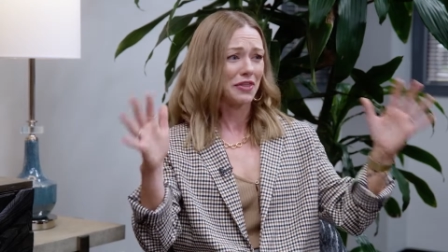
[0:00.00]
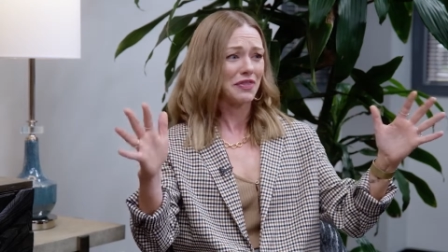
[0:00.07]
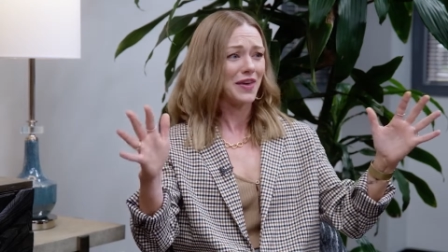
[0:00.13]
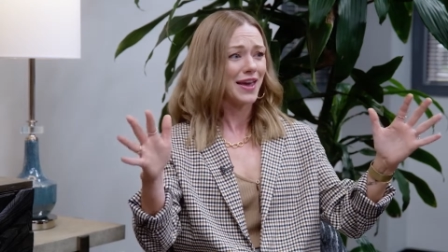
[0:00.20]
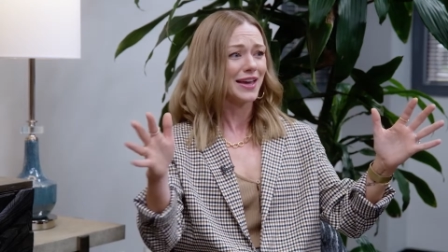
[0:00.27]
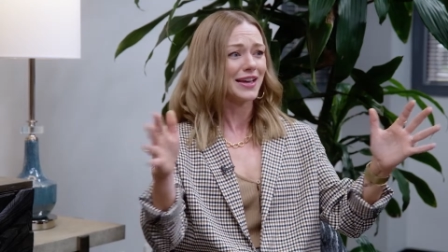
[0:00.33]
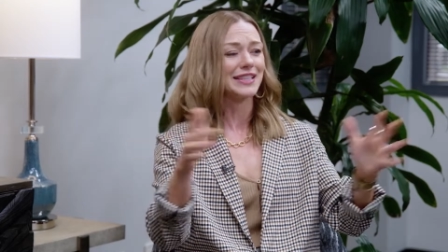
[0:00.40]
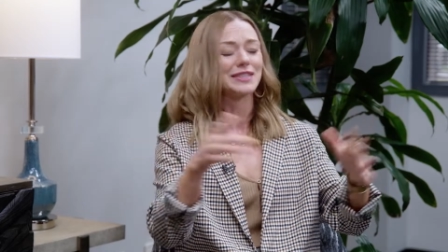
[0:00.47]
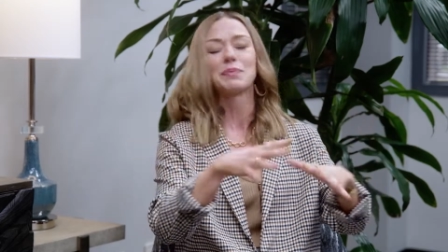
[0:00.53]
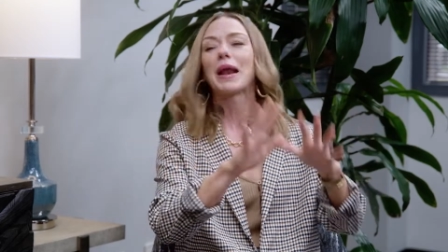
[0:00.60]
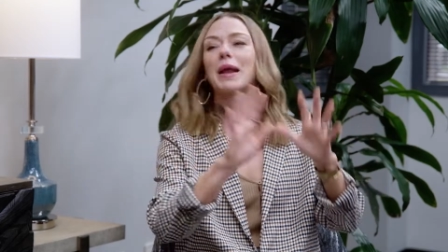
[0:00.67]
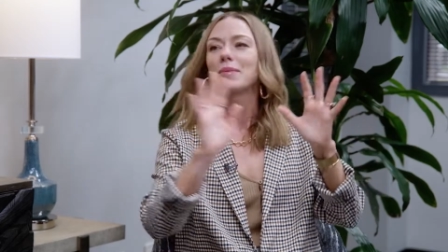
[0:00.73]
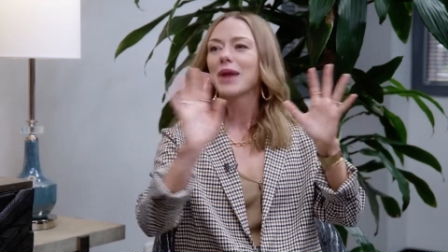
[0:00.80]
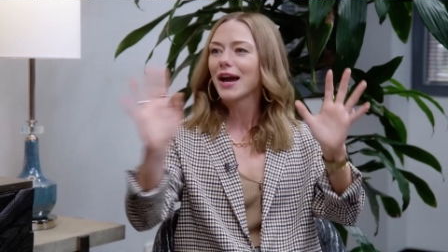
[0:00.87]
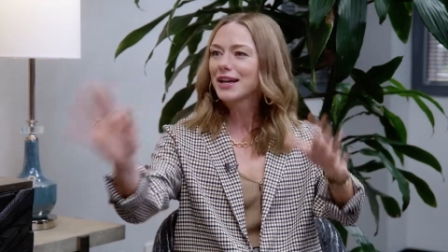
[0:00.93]
things, yeah. but
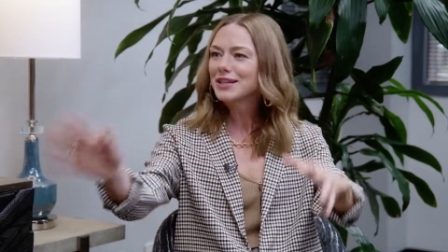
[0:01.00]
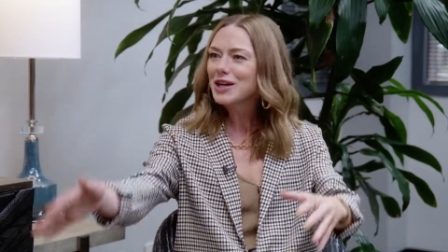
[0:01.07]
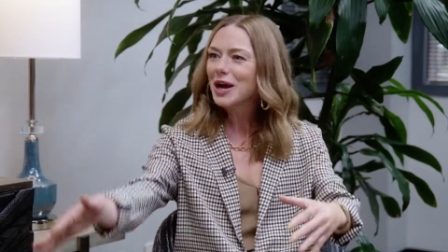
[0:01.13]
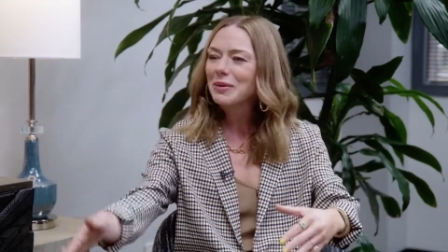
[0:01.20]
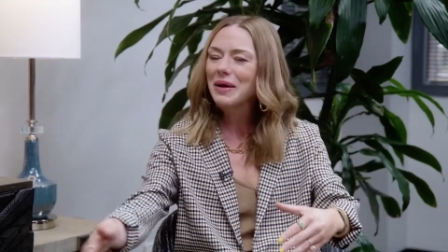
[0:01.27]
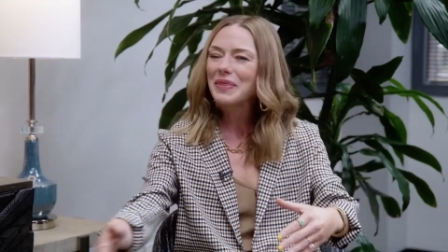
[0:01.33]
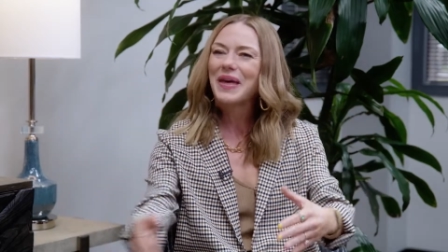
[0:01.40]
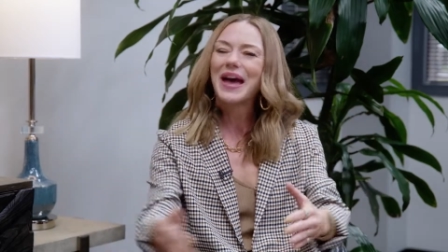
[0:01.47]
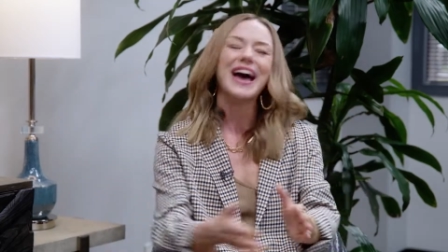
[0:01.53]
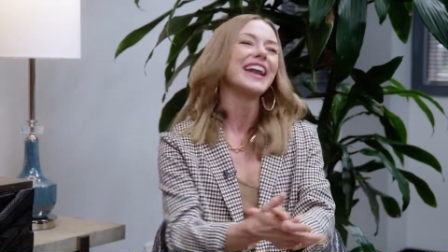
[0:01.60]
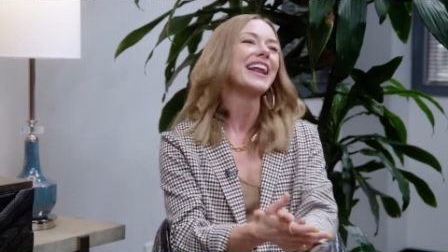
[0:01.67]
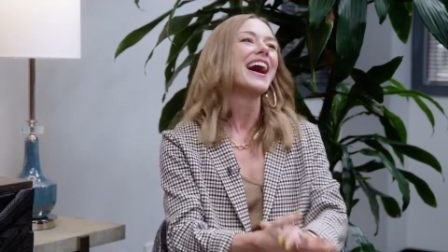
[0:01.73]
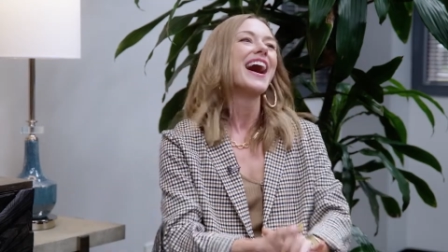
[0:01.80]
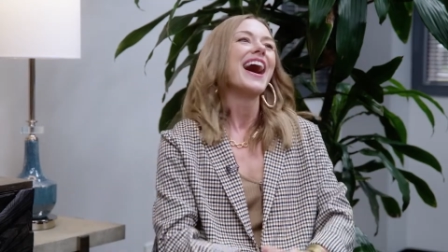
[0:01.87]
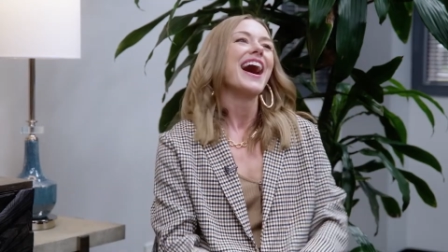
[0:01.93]
I'm not going to talk about
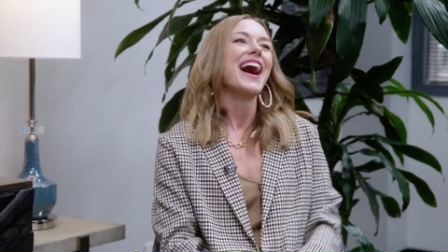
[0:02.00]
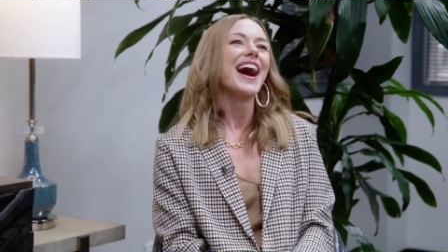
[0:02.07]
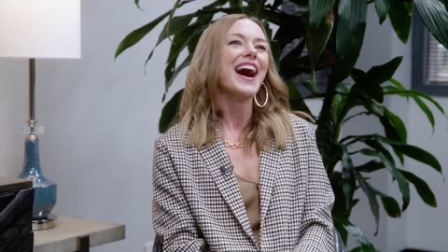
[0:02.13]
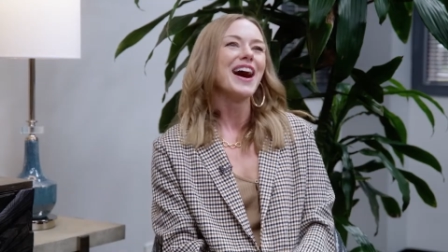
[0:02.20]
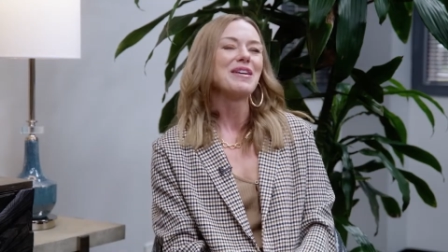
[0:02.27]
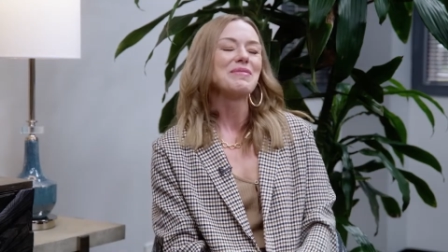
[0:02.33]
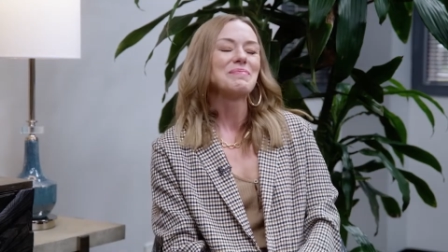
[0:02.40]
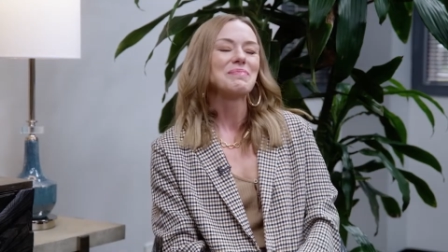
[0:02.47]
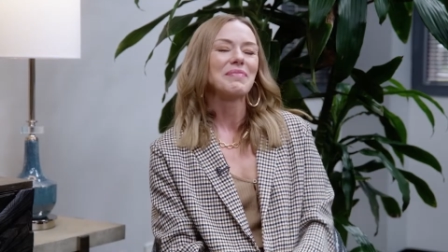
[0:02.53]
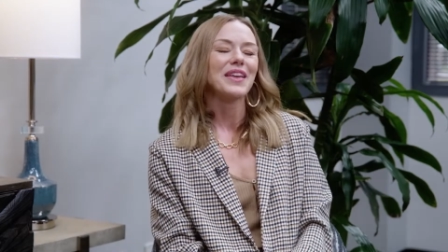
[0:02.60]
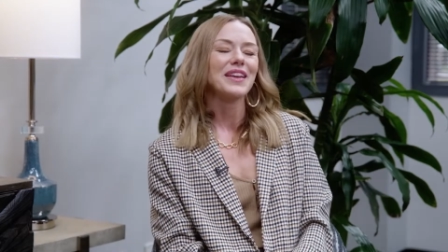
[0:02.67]
that. yeah, yeah. Um,